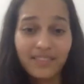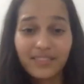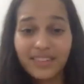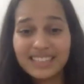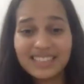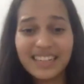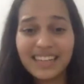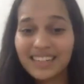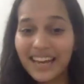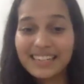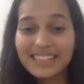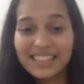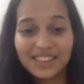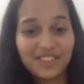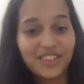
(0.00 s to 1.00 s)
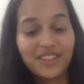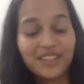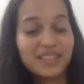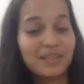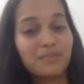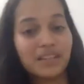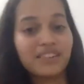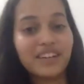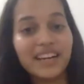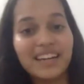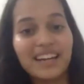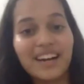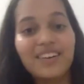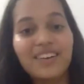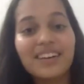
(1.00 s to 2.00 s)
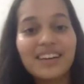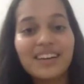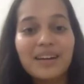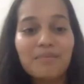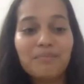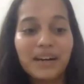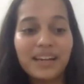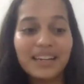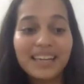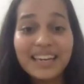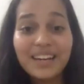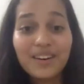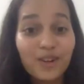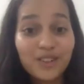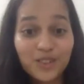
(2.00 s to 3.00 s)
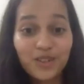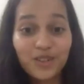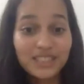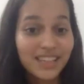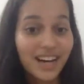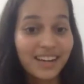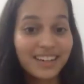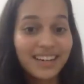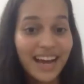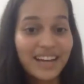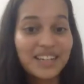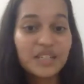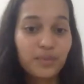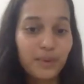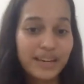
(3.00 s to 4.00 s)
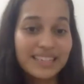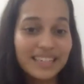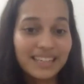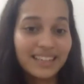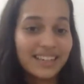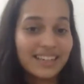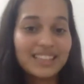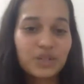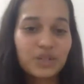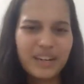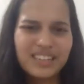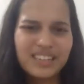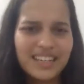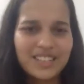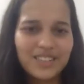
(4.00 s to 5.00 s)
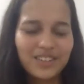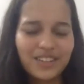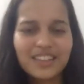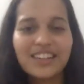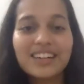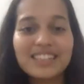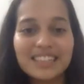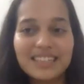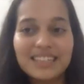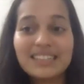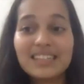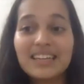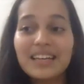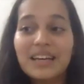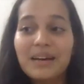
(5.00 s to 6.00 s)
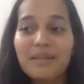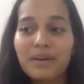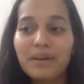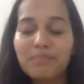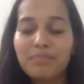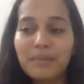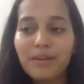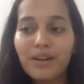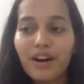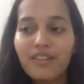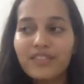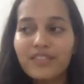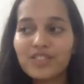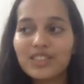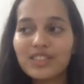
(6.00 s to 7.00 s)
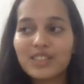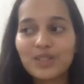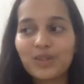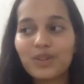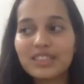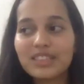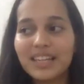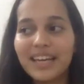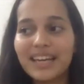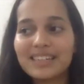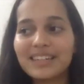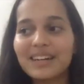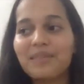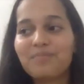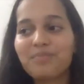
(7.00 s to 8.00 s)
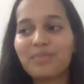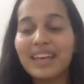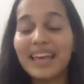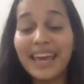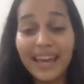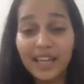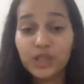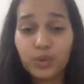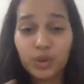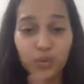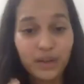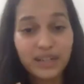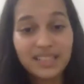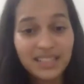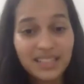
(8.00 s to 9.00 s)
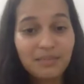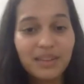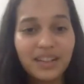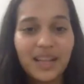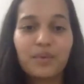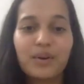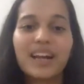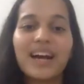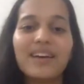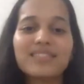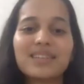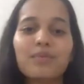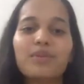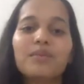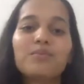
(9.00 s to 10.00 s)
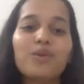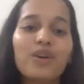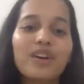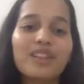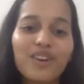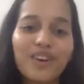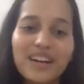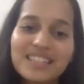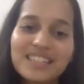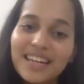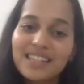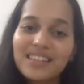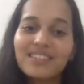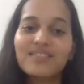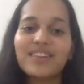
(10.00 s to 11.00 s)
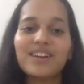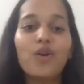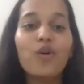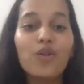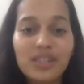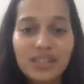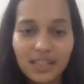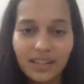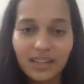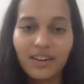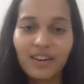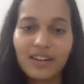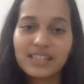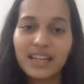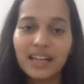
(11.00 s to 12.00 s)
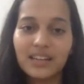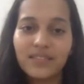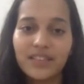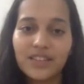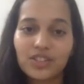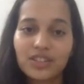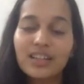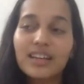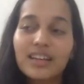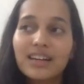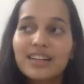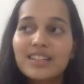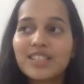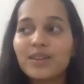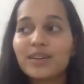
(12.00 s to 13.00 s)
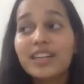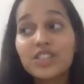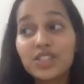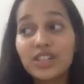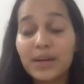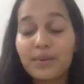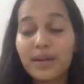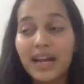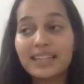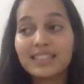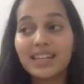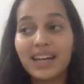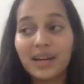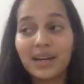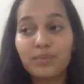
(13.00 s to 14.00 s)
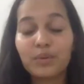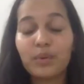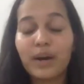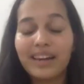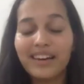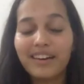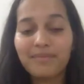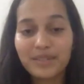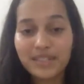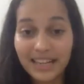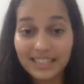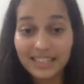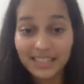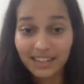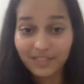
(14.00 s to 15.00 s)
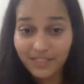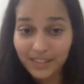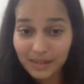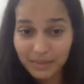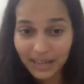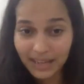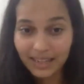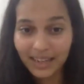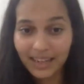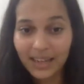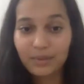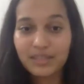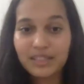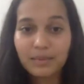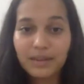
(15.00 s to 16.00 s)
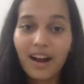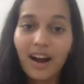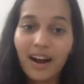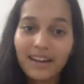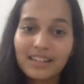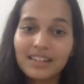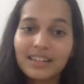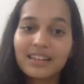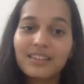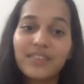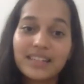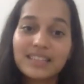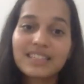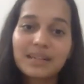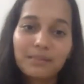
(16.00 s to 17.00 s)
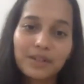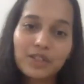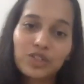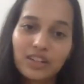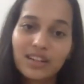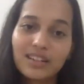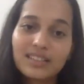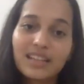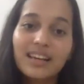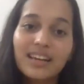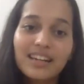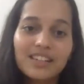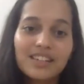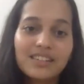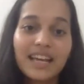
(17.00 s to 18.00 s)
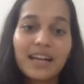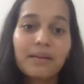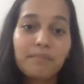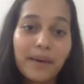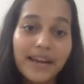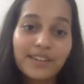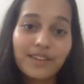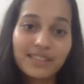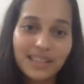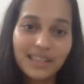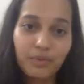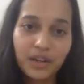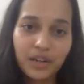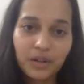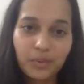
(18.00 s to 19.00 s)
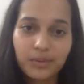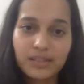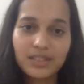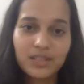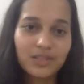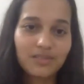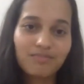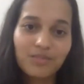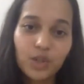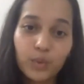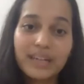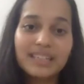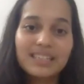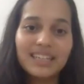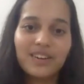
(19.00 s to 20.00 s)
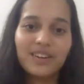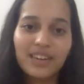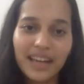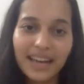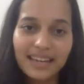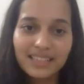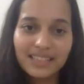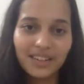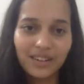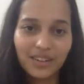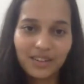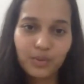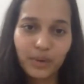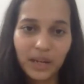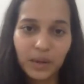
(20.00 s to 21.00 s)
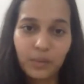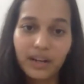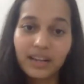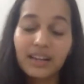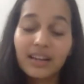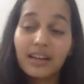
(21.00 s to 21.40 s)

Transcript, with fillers: And he's like 93 or something right now but he also started at 20 in his 20s or 30s but people often just associate um, age with wisdom and they want to have someone more authoritative and older on television so initially when i started with wildlife presenting and filmmaking it was a bit hard to convince commissioners to take a bet on someone who was 20 or 19 or 21.